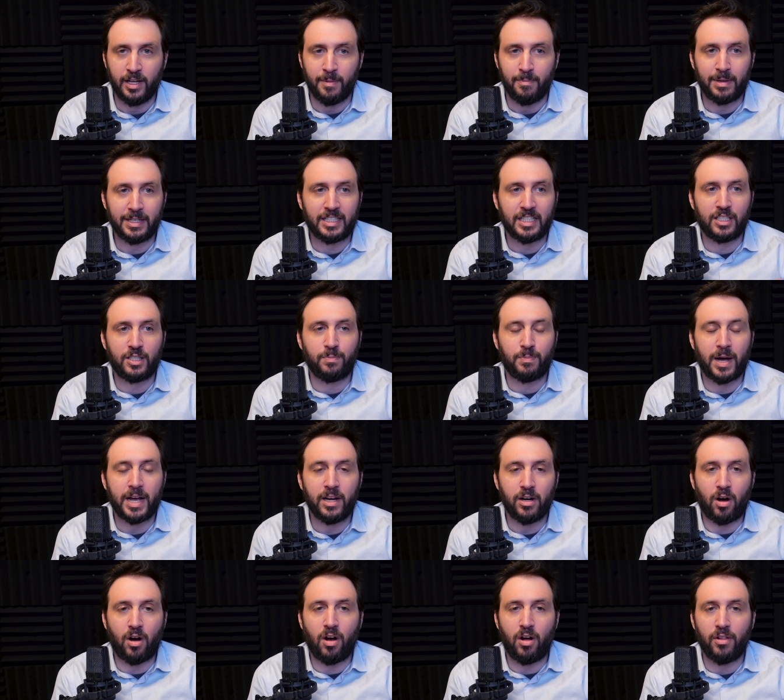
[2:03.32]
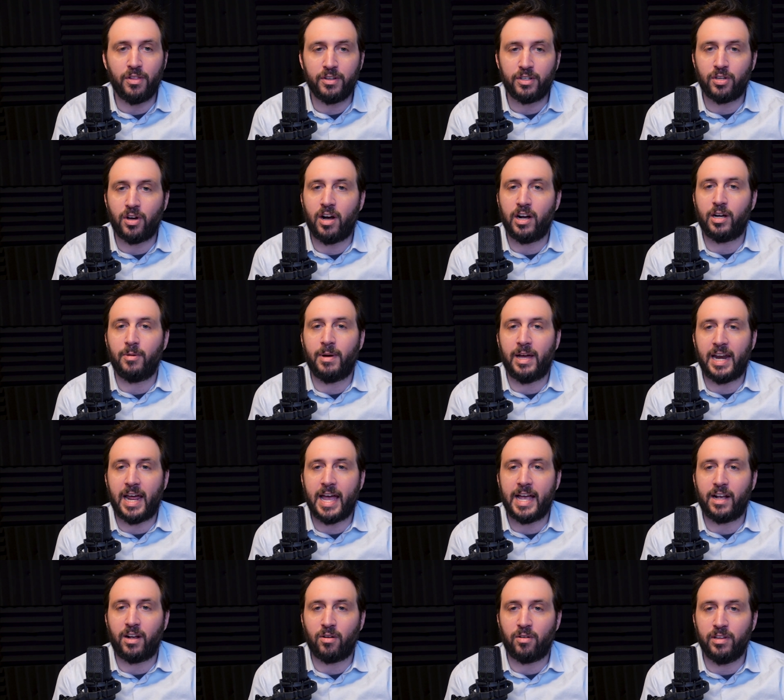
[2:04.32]
but despite all the talk about
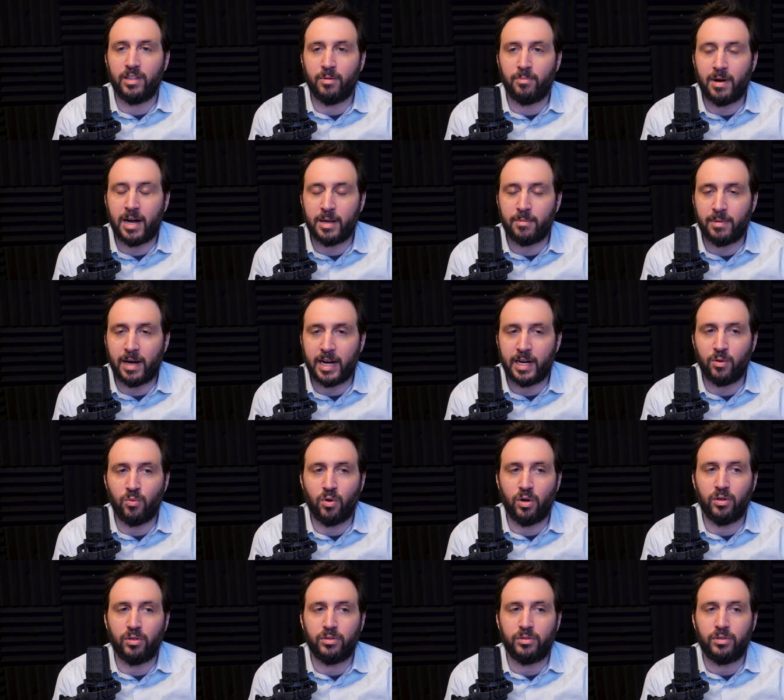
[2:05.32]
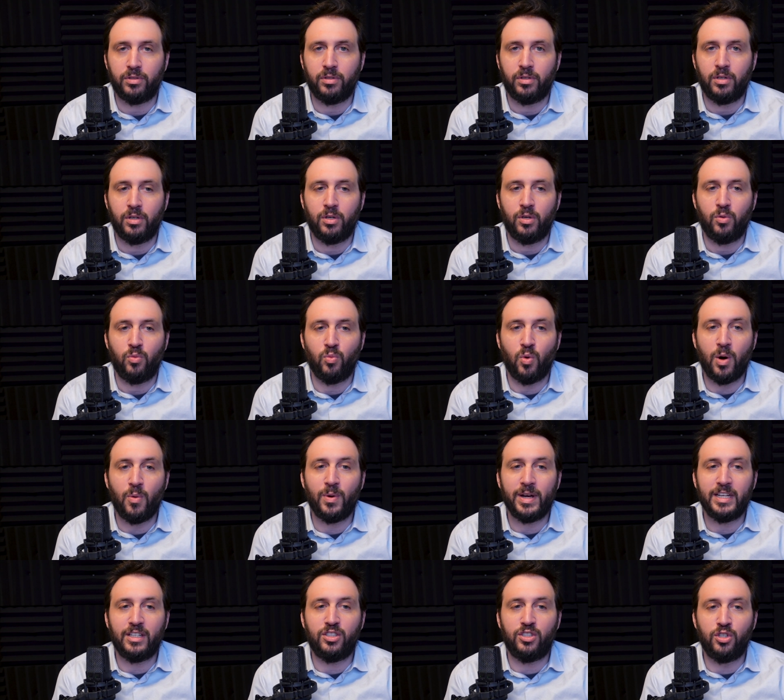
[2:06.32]
anger in the mind body world what
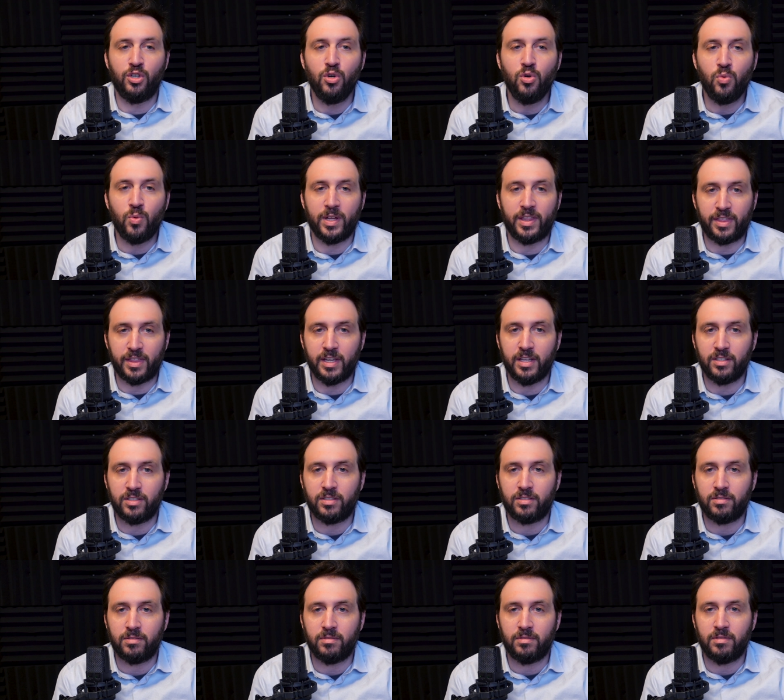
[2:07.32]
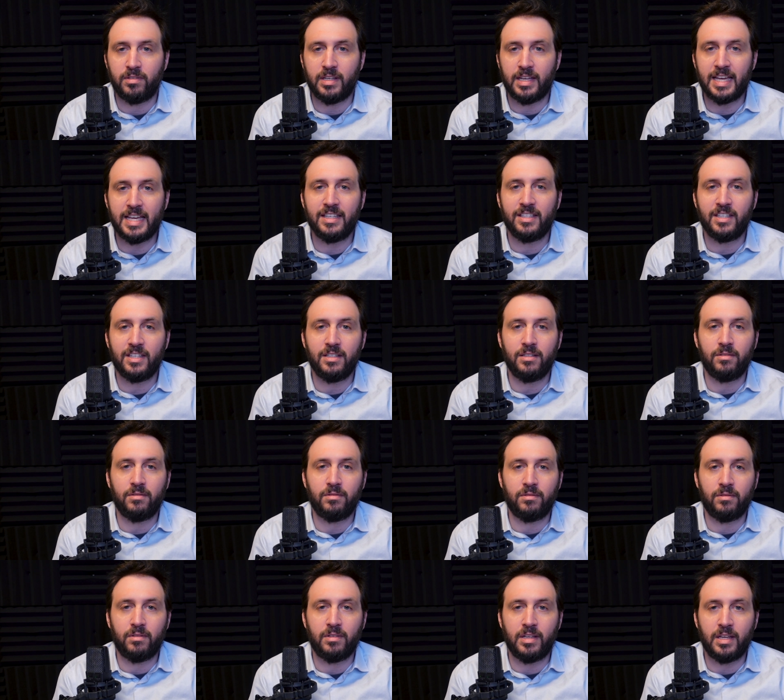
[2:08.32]
we do with this isn't
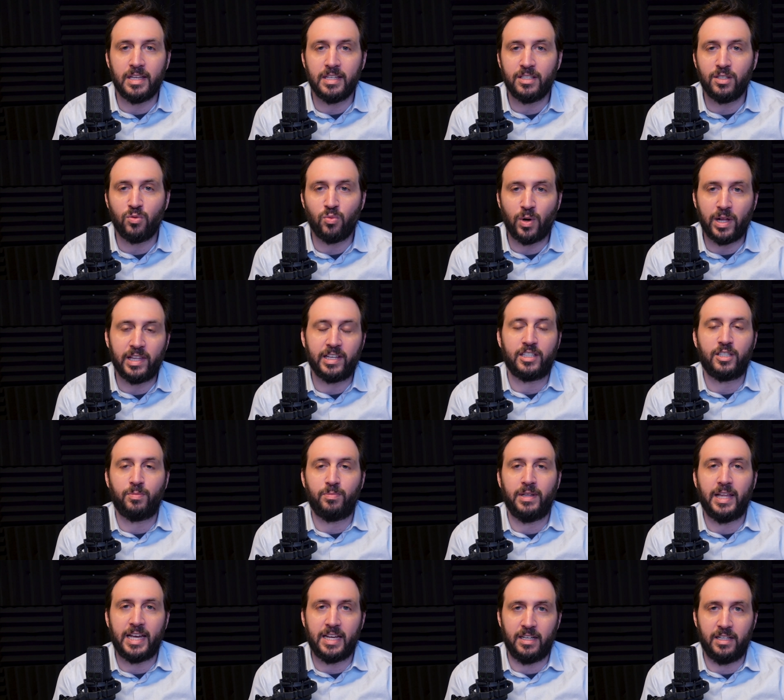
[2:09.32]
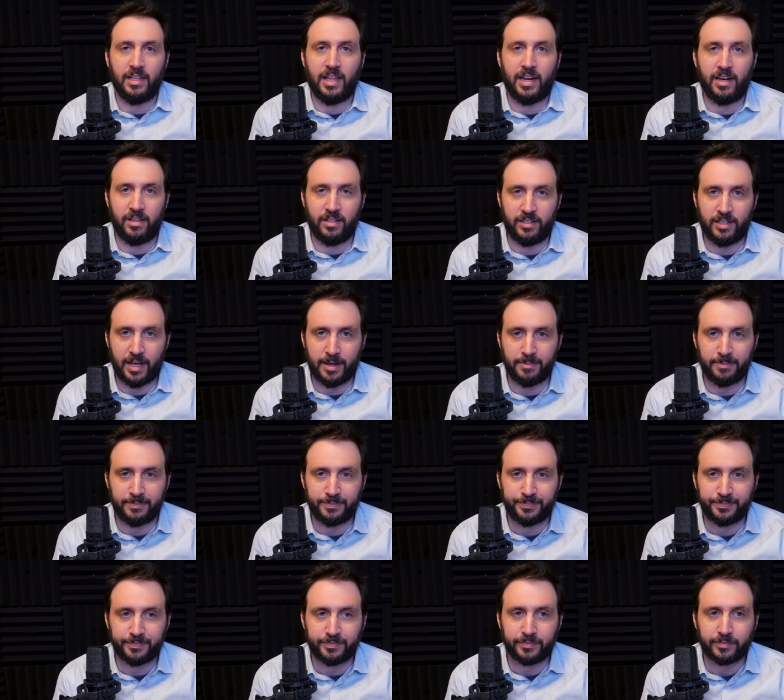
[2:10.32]
isn't well explained a lot of the time
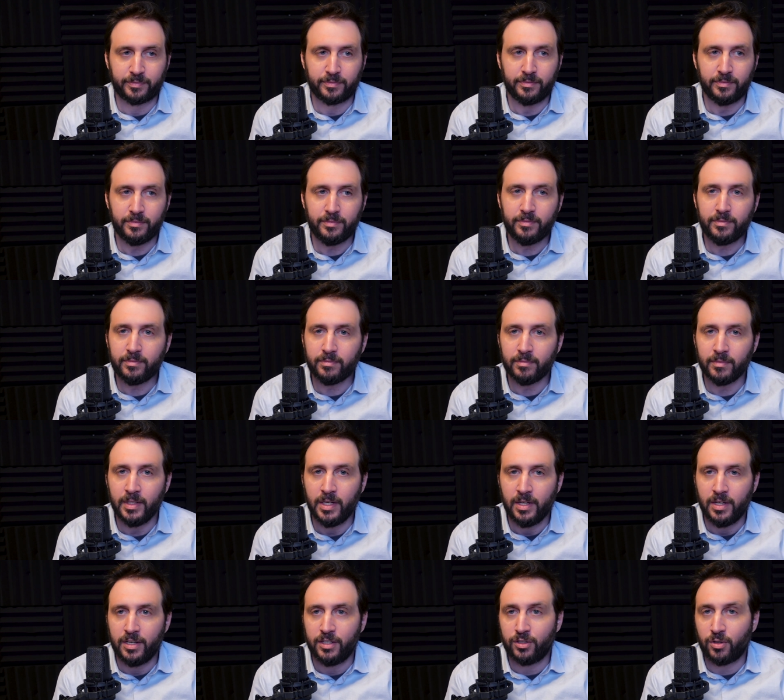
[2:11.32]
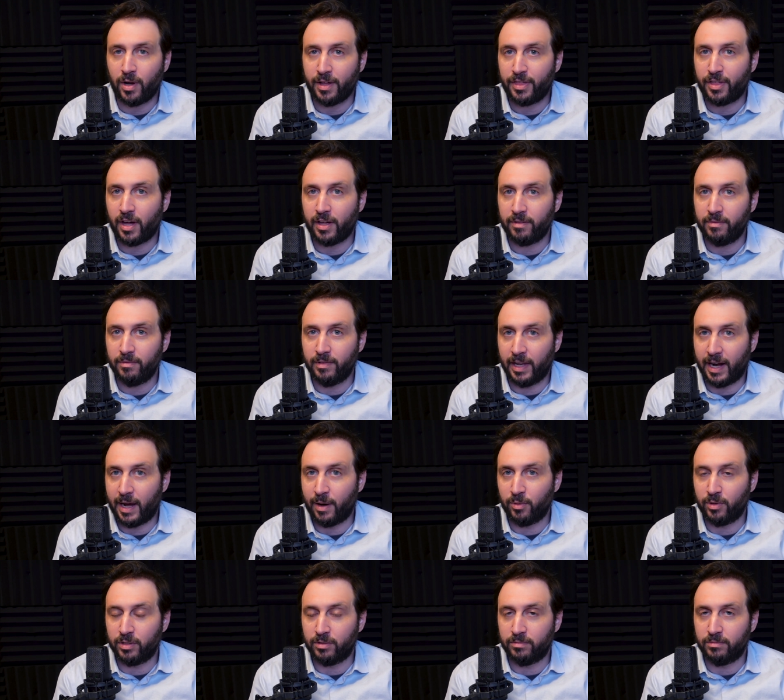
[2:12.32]
so i thought that i
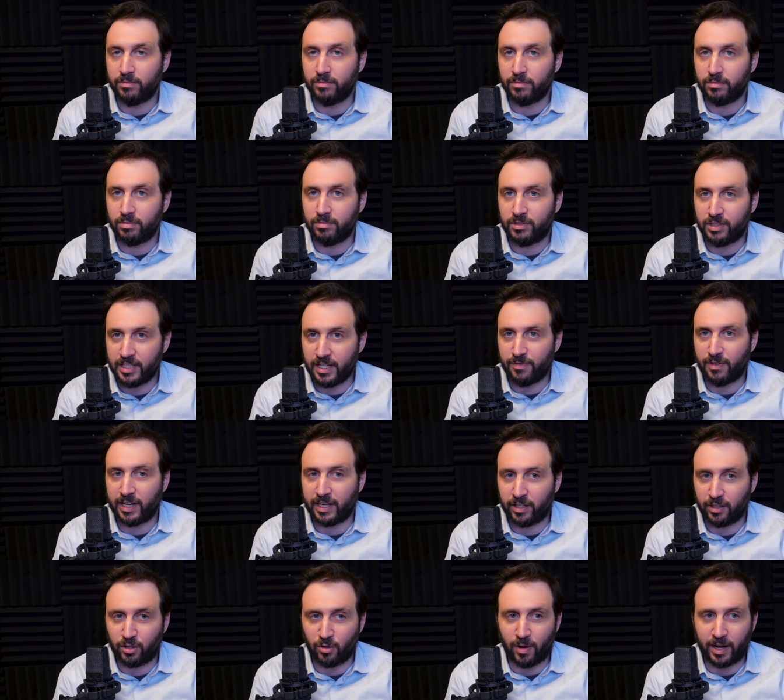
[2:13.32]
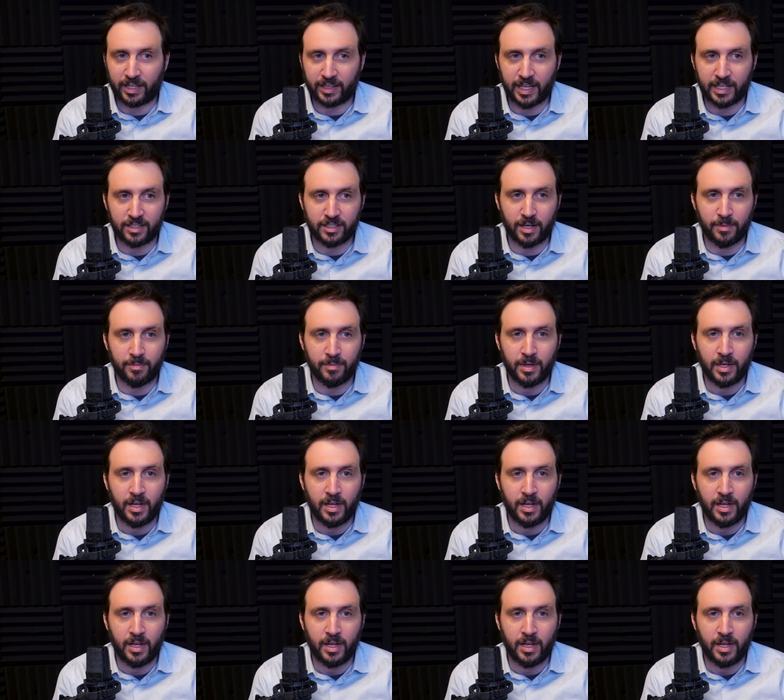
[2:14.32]
would see if i could correct that some